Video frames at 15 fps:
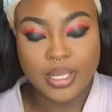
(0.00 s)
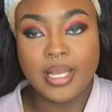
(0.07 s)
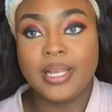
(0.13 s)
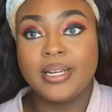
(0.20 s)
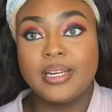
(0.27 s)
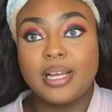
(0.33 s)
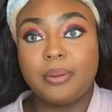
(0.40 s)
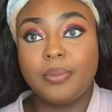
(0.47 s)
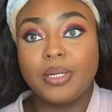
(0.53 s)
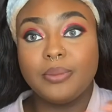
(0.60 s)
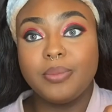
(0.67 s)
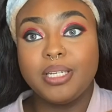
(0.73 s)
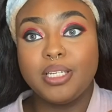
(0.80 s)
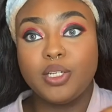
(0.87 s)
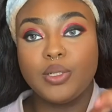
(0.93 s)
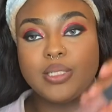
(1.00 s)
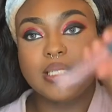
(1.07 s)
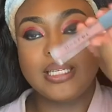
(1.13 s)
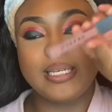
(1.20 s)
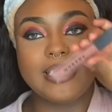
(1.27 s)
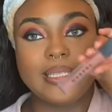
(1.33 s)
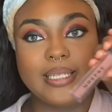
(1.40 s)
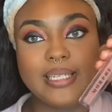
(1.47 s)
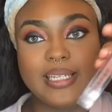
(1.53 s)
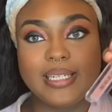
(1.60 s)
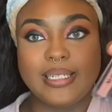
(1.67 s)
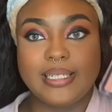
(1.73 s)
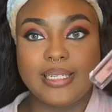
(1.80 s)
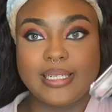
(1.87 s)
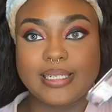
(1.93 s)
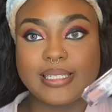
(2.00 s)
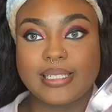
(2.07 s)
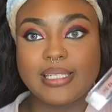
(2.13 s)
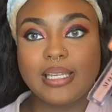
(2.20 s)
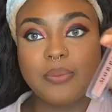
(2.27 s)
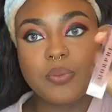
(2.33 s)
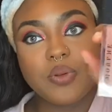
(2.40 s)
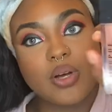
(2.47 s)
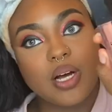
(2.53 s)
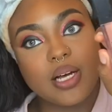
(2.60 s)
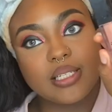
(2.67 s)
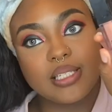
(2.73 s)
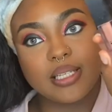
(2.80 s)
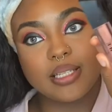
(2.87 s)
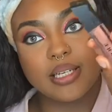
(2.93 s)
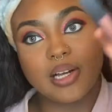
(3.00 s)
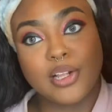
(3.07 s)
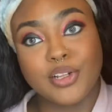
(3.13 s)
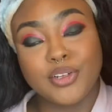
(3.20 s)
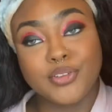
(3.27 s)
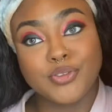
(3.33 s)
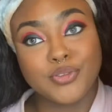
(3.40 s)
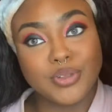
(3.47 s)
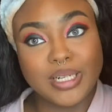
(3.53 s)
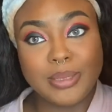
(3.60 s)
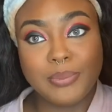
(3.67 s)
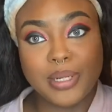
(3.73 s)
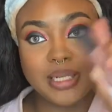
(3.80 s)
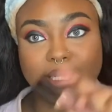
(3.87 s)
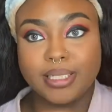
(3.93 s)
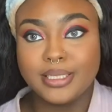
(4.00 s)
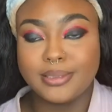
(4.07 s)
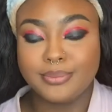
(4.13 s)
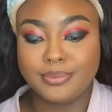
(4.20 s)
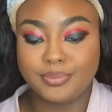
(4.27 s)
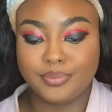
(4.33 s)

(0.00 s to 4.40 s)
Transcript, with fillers: Now I'm going to be using the NYX lip gloss in the color Freebird.